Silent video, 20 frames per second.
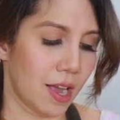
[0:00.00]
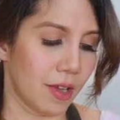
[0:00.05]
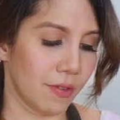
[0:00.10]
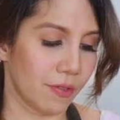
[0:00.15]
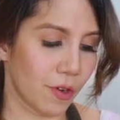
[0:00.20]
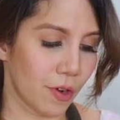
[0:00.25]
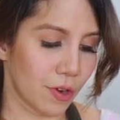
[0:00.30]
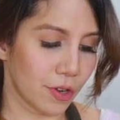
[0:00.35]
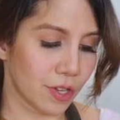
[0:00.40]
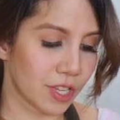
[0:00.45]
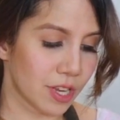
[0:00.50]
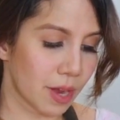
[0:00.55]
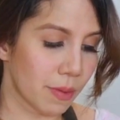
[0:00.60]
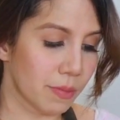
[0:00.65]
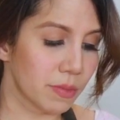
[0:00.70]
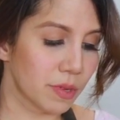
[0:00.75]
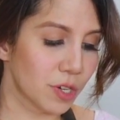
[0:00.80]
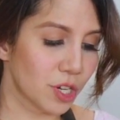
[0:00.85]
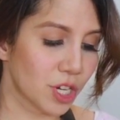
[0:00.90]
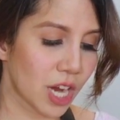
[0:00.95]
I've got
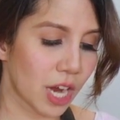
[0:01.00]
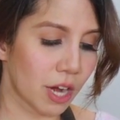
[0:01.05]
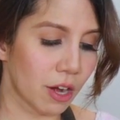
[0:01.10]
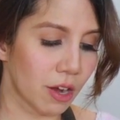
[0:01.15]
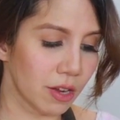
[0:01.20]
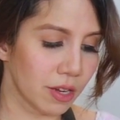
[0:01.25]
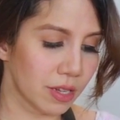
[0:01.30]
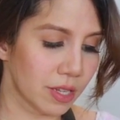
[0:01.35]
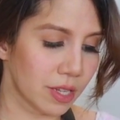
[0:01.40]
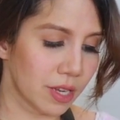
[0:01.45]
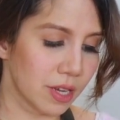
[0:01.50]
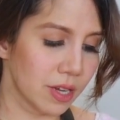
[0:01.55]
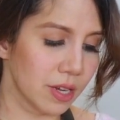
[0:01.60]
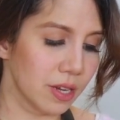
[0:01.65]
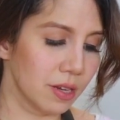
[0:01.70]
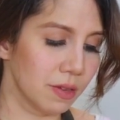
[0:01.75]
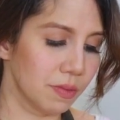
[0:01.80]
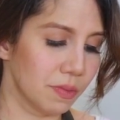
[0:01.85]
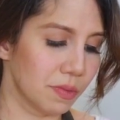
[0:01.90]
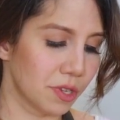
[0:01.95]
some shallots
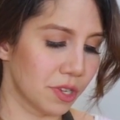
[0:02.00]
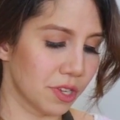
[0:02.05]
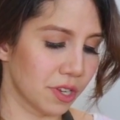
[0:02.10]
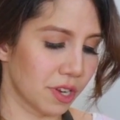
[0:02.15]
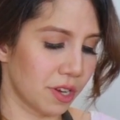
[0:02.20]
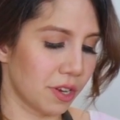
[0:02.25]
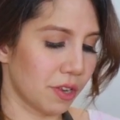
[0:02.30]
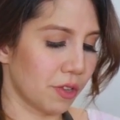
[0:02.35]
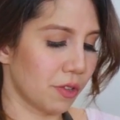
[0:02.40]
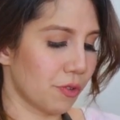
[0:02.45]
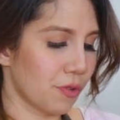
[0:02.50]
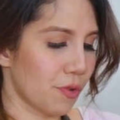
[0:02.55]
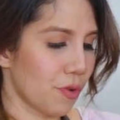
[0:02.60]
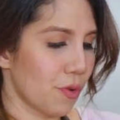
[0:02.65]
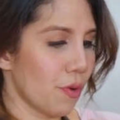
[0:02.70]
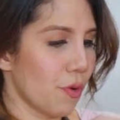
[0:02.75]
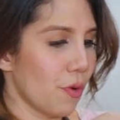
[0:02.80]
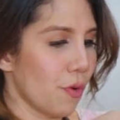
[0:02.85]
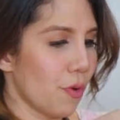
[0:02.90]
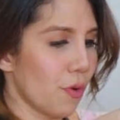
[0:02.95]
here. I'm just going to
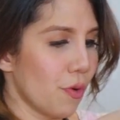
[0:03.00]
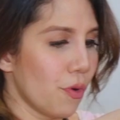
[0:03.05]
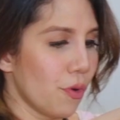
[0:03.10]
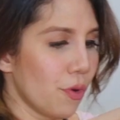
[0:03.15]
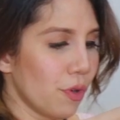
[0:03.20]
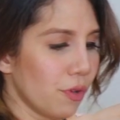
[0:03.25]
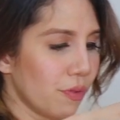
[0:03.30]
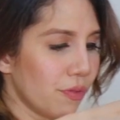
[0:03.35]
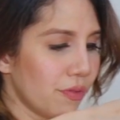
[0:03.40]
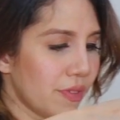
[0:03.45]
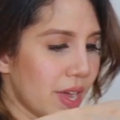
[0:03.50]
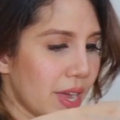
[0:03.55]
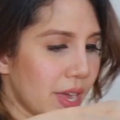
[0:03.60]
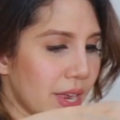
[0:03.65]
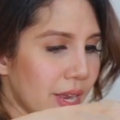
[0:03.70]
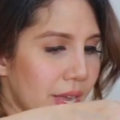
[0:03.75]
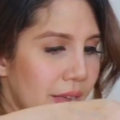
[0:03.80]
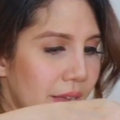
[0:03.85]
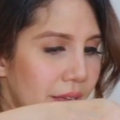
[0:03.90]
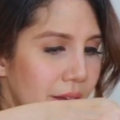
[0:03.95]
throw all of
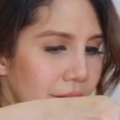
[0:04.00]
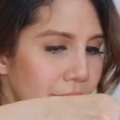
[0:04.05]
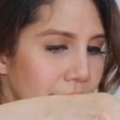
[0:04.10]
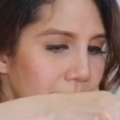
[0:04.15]
that in.